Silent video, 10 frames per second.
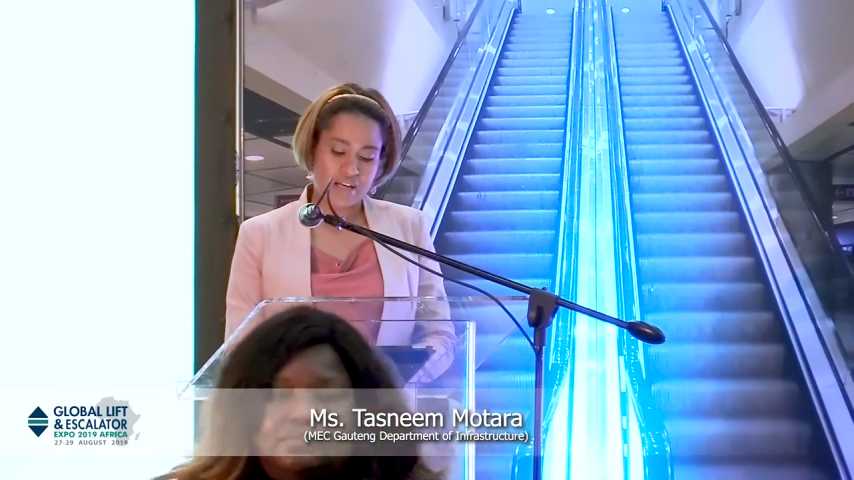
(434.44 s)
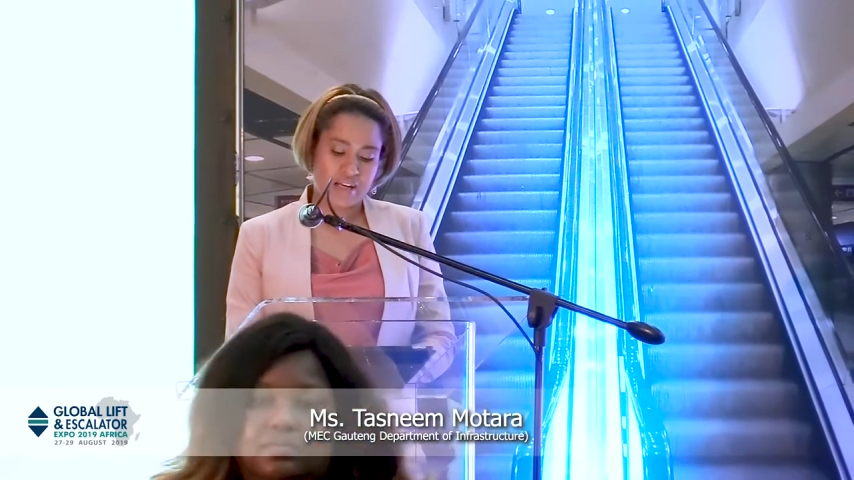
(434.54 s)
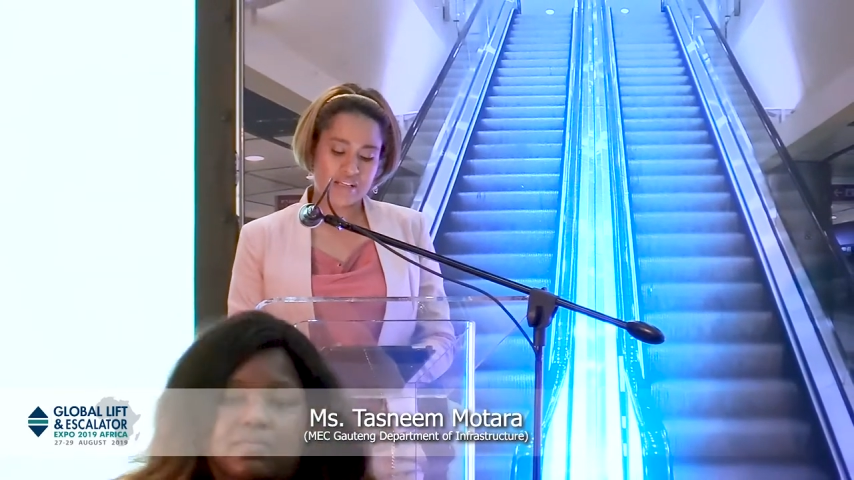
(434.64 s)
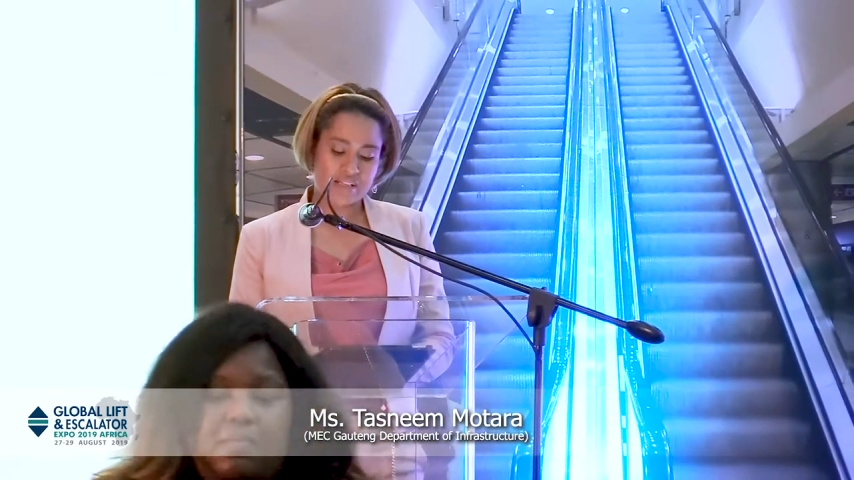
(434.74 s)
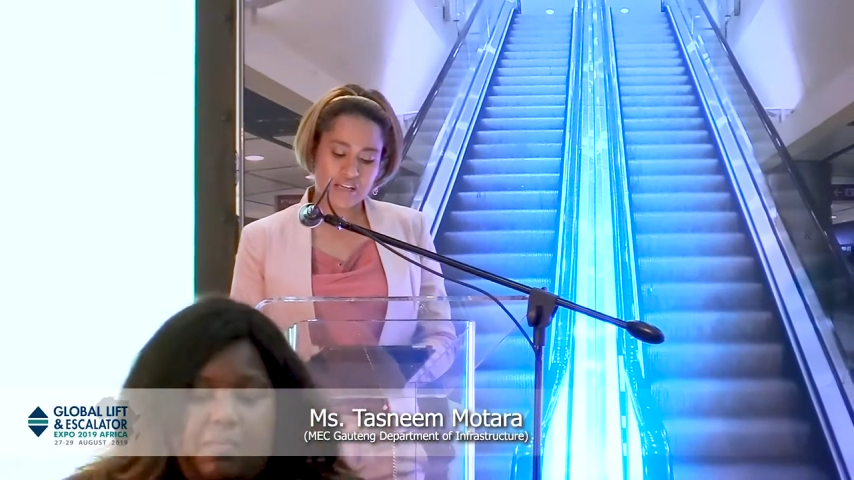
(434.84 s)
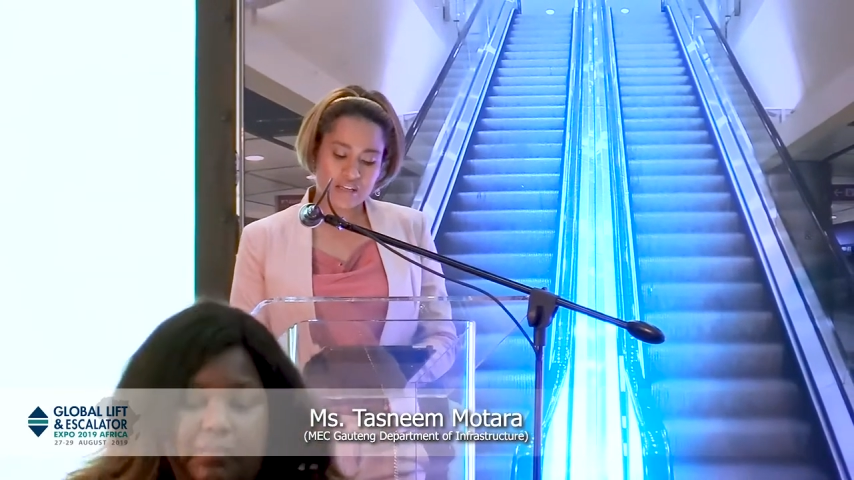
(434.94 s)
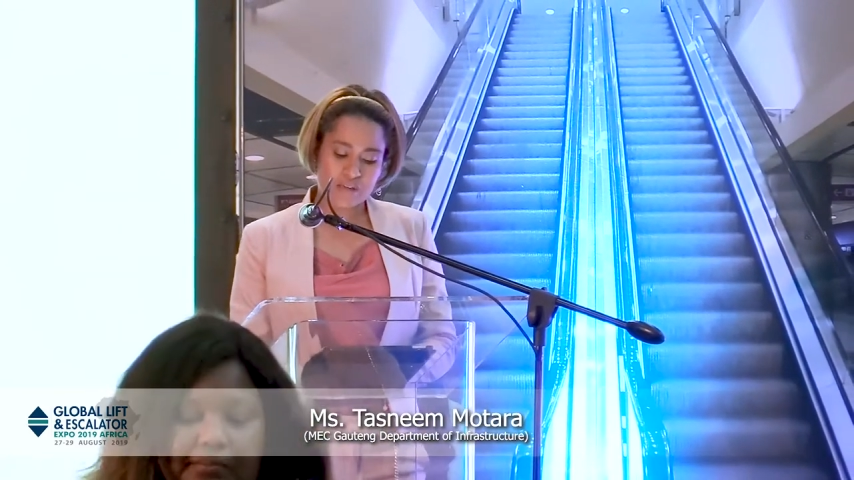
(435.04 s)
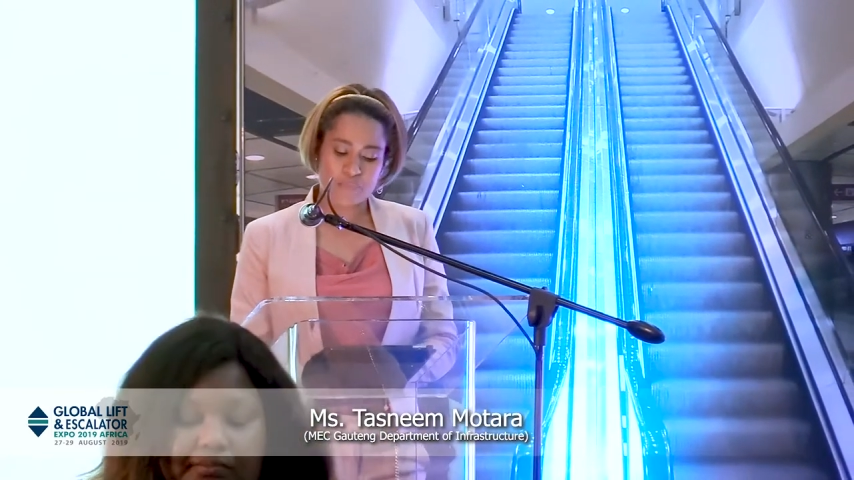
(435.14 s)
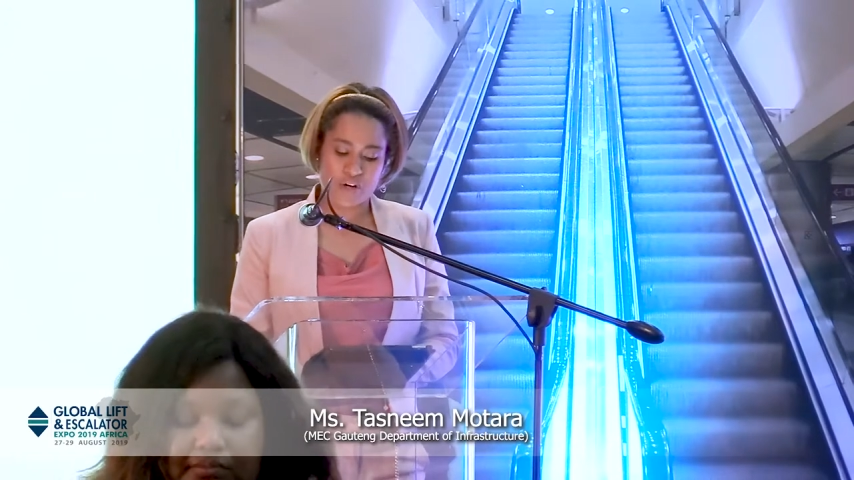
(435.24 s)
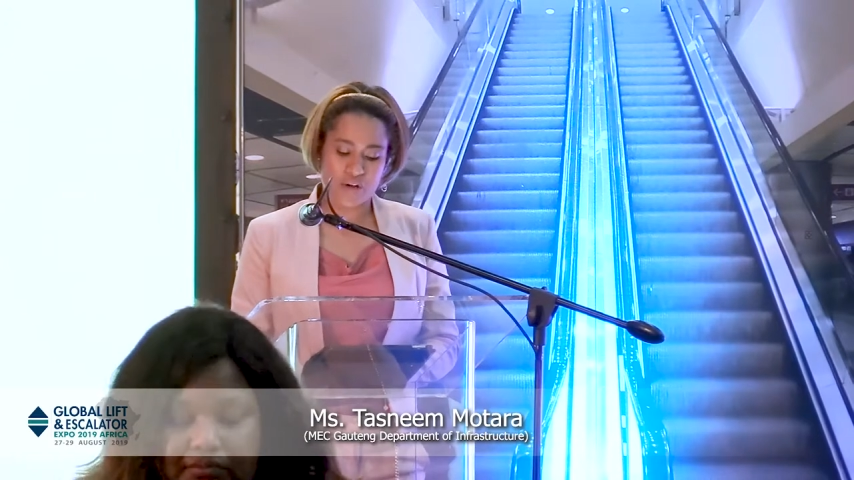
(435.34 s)
Let's take it
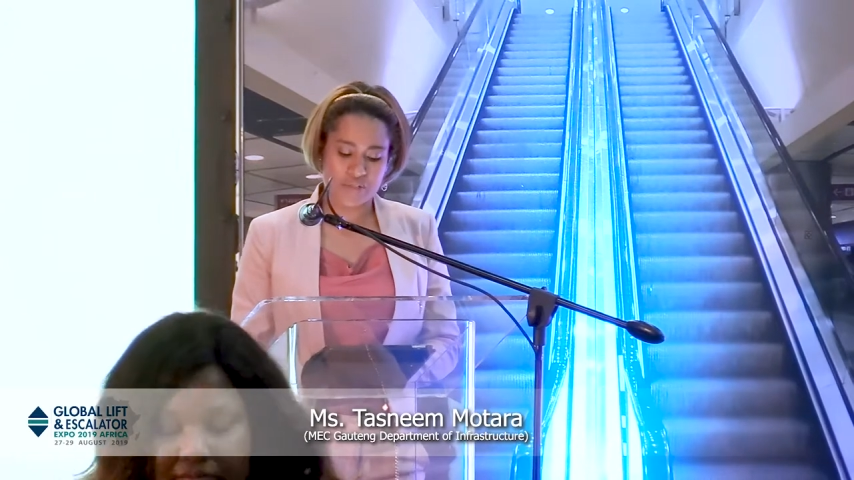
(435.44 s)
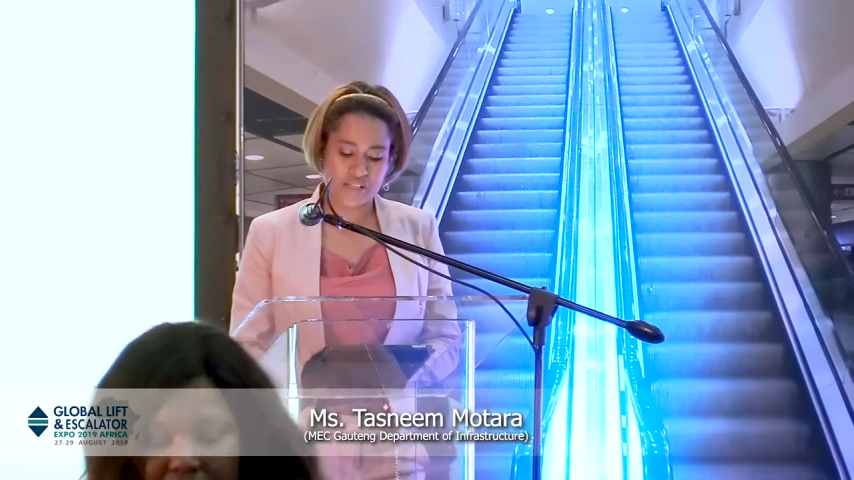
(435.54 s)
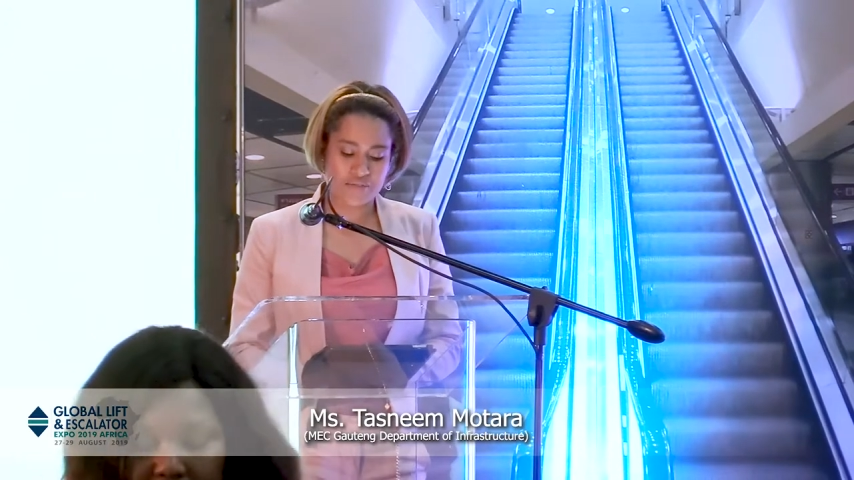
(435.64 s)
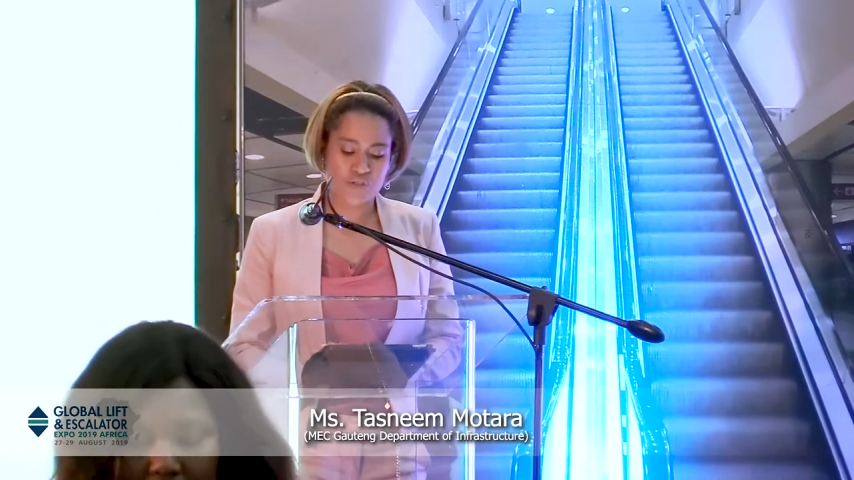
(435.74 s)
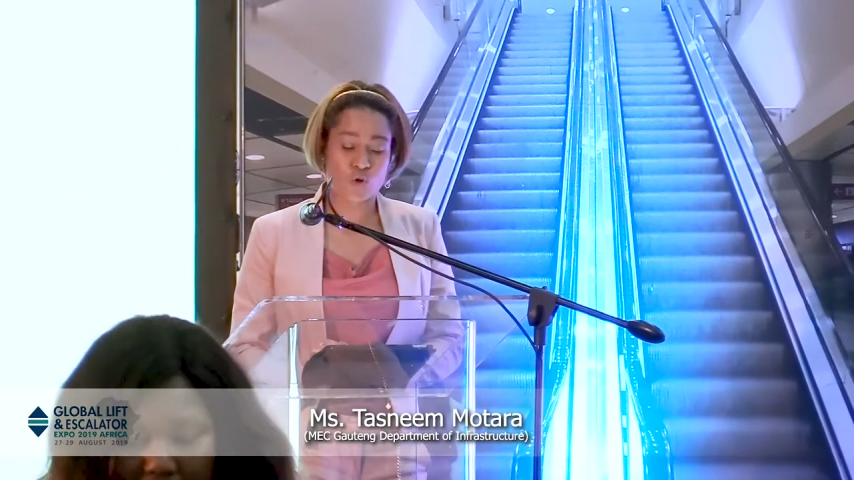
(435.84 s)
upon ourselves